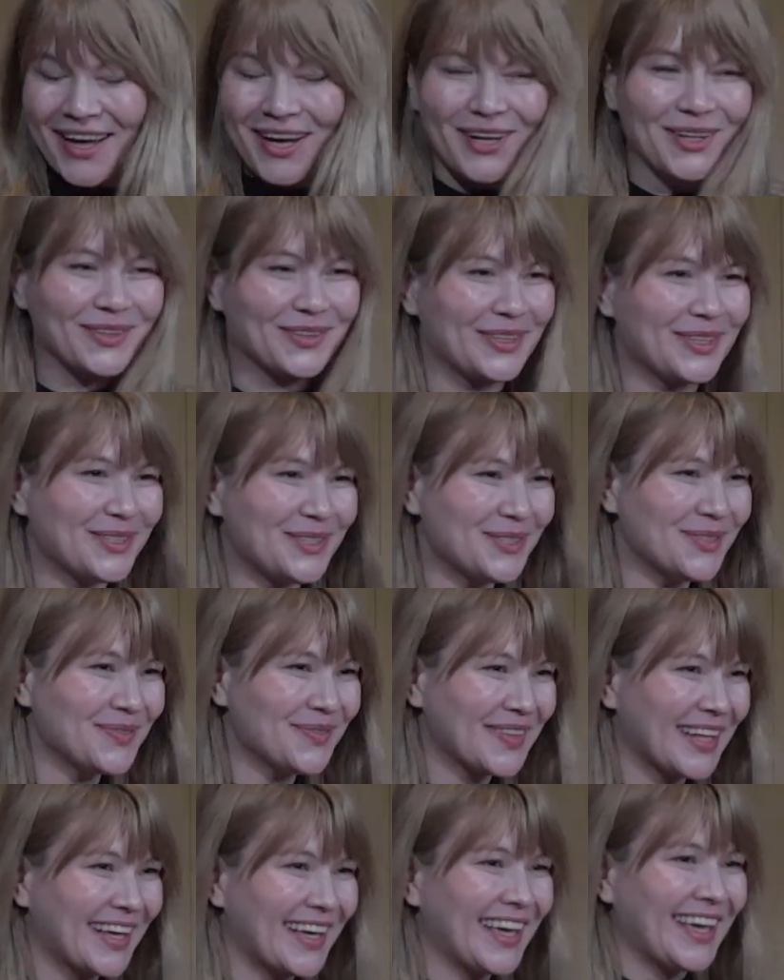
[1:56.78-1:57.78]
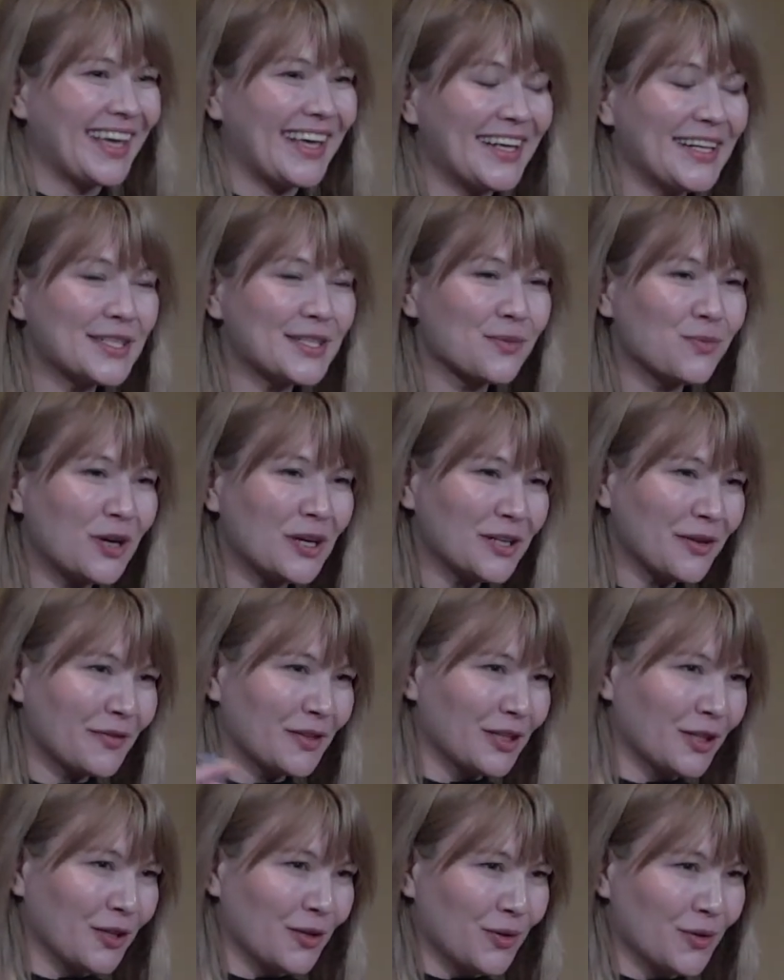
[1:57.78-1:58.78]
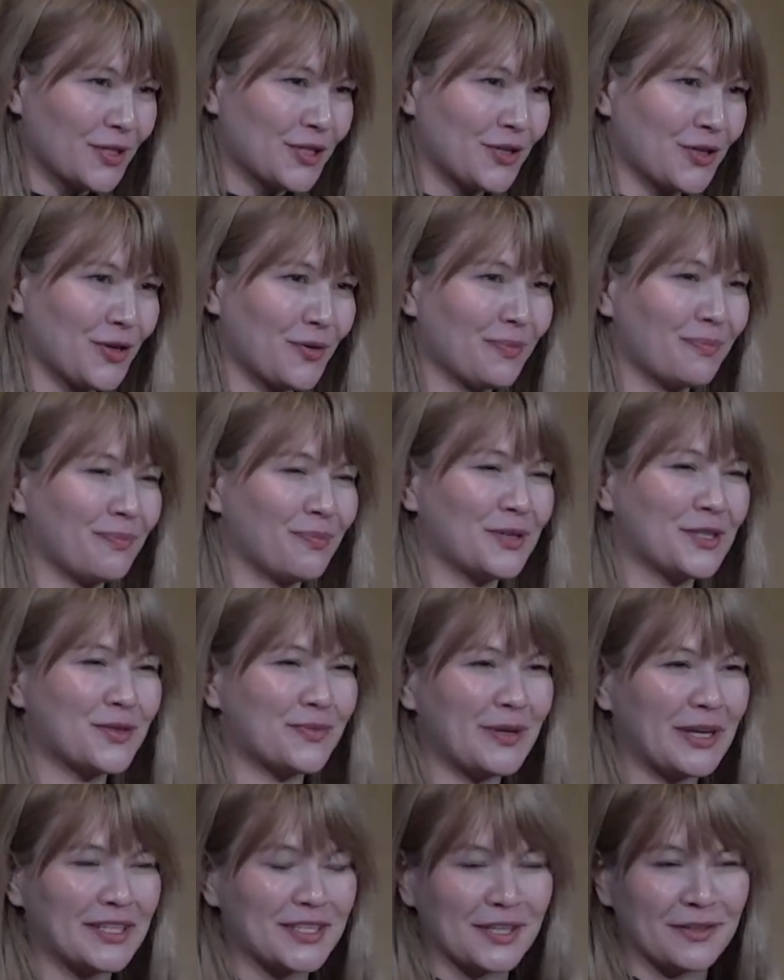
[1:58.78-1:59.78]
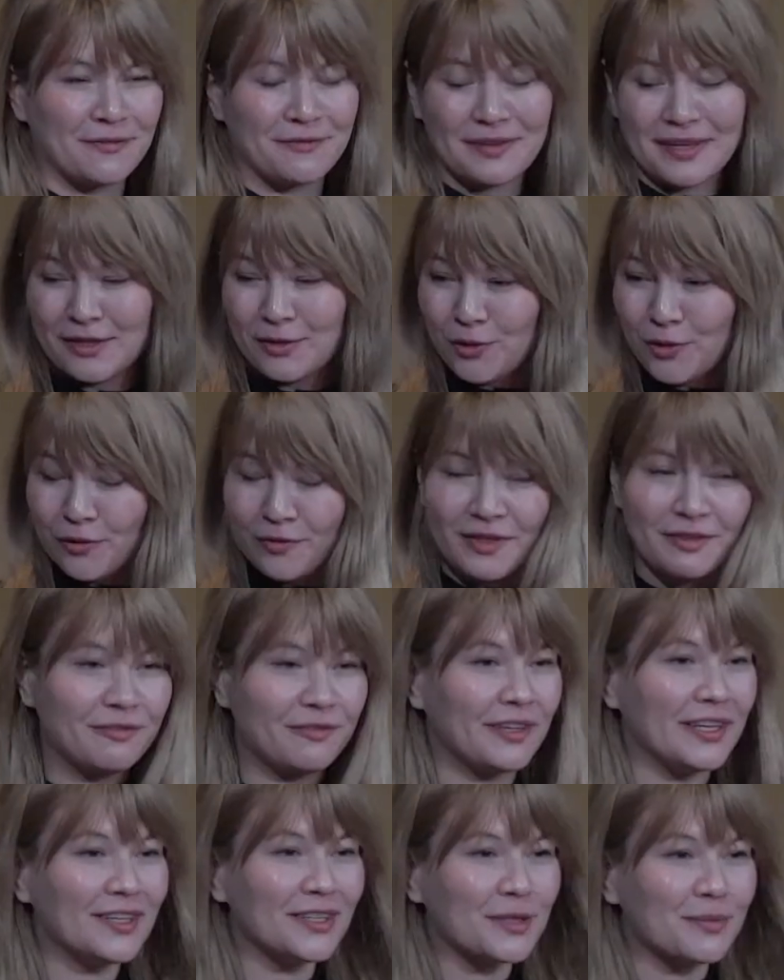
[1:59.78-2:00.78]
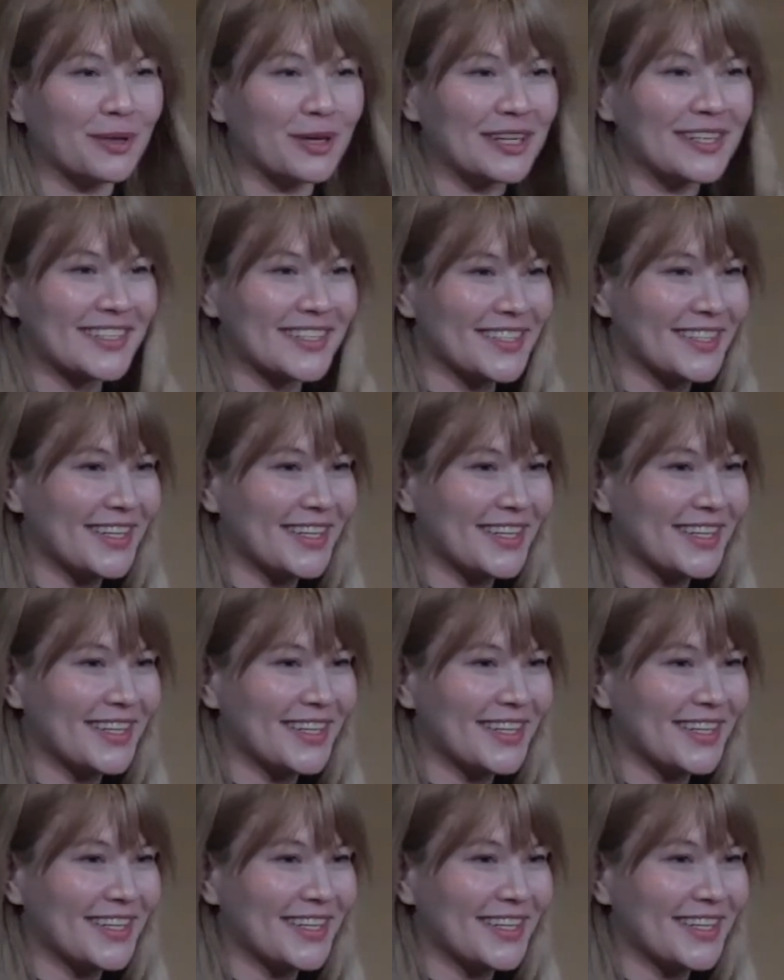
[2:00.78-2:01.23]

Although it's one of the long-term perspective of the field, but it's